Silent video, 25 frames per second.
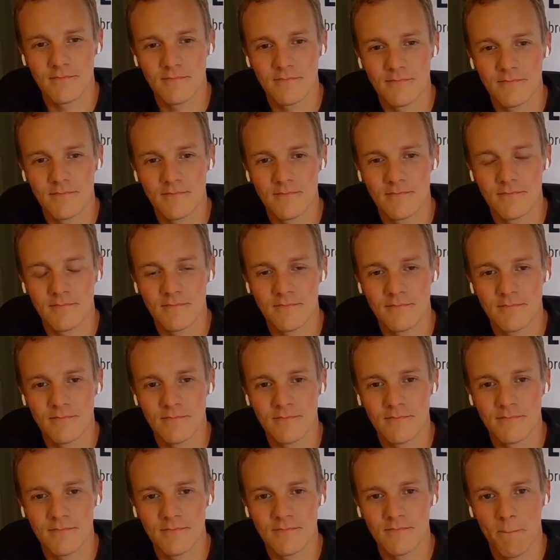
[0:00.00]

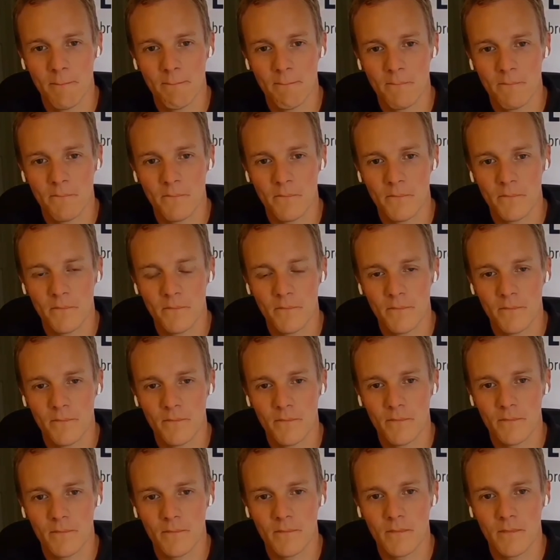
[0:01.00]

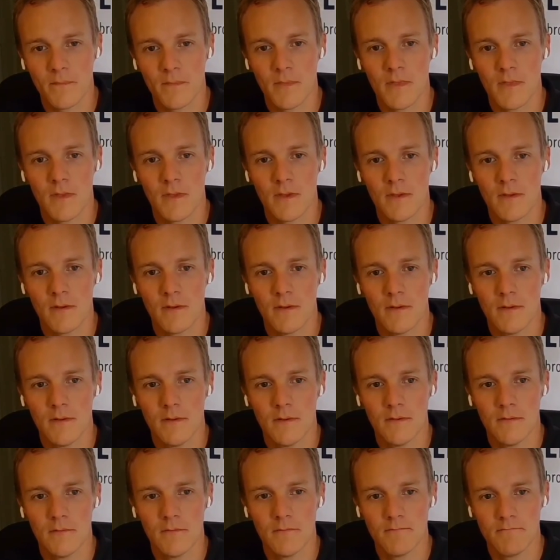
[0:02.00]

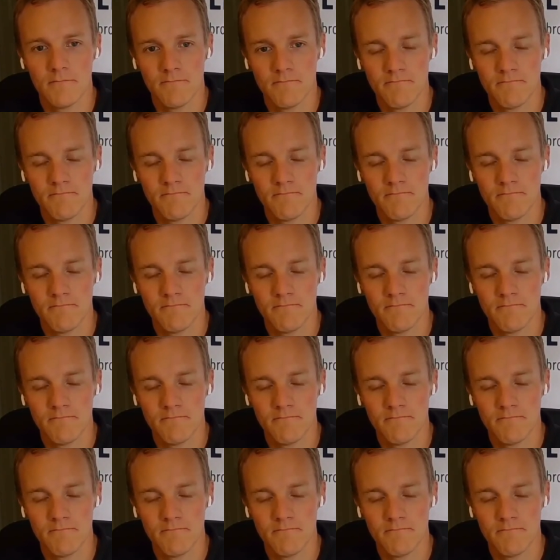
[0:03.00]
(not speaking)